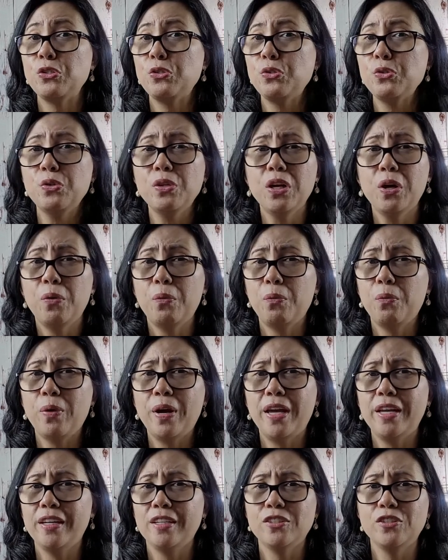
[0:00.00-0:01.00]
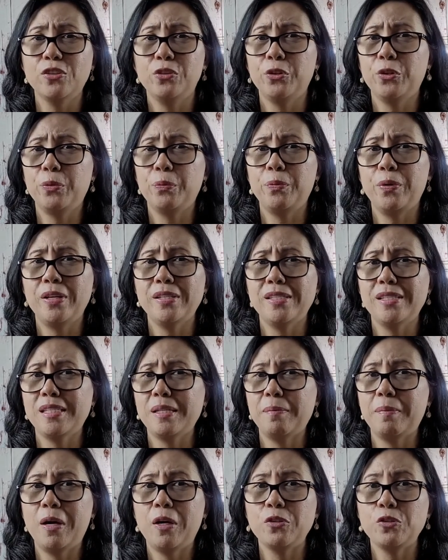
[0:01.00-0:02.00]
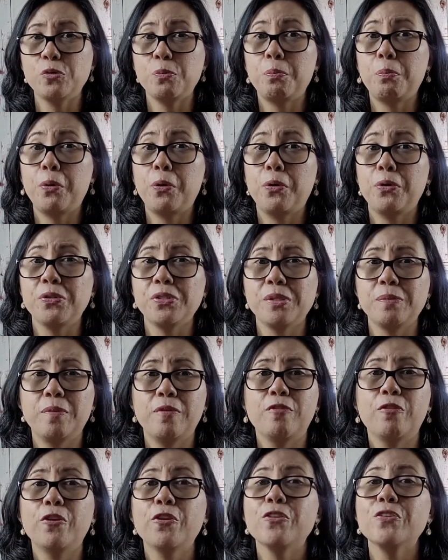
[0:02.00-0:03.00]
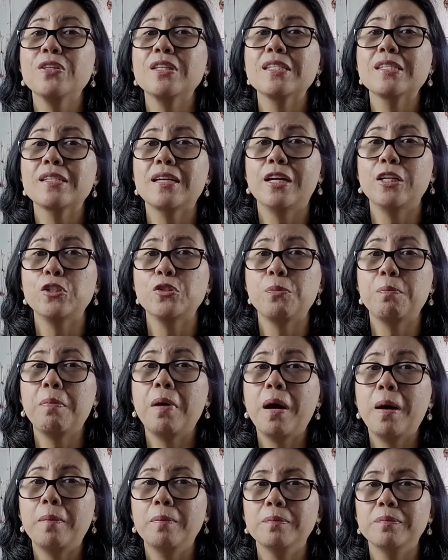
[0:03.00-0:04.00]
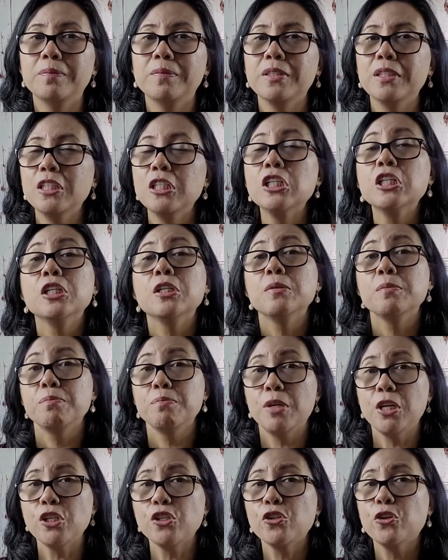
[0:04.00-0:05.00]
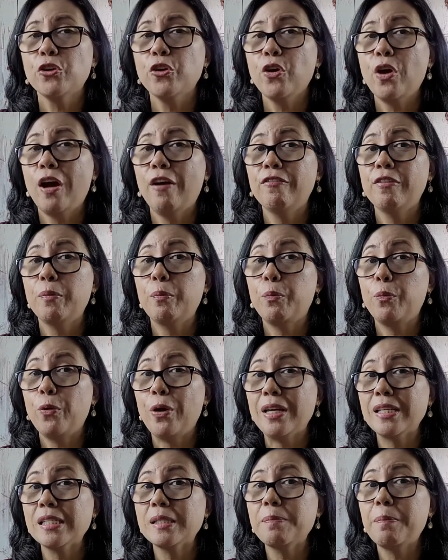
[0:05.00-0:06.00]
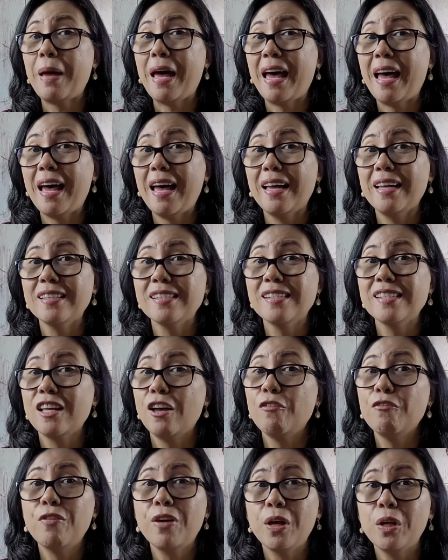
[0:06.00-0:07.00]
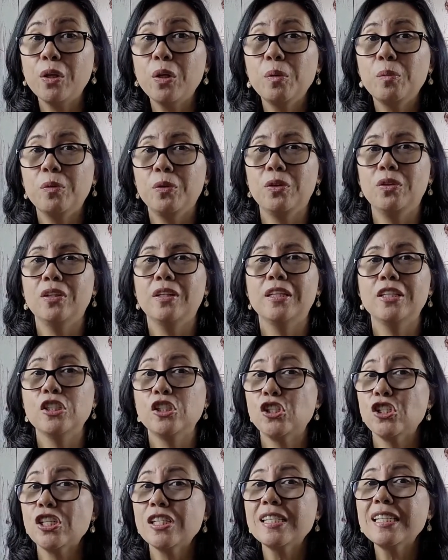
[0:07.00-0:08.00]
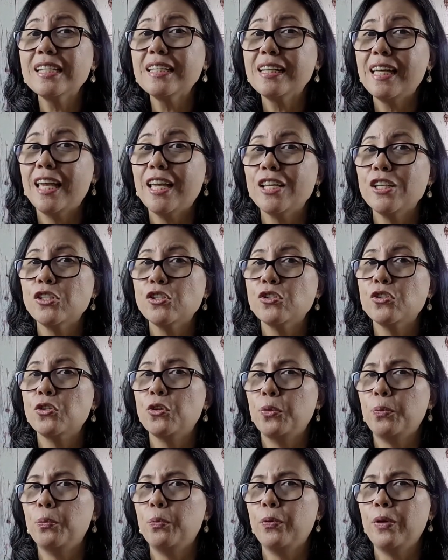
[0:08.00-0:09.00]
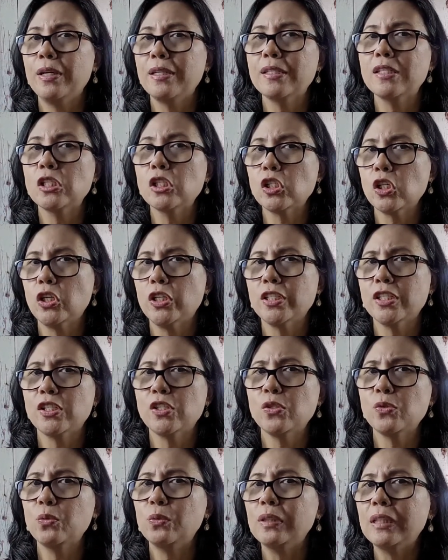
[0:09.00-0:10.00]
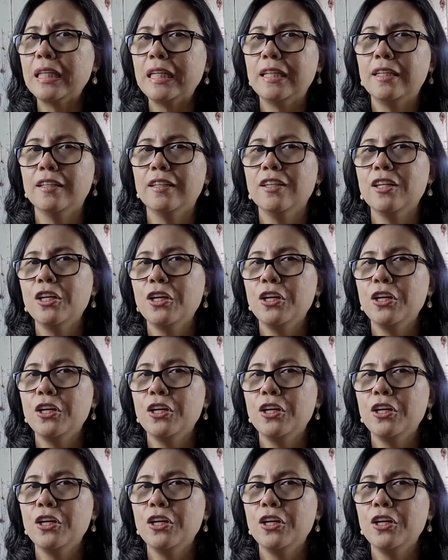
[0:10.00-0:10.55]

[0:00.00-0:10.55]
Do not wait until your breast is about to burst before you decide to pump. Make sure you have the breast pads available, just in case your breast starts to leak.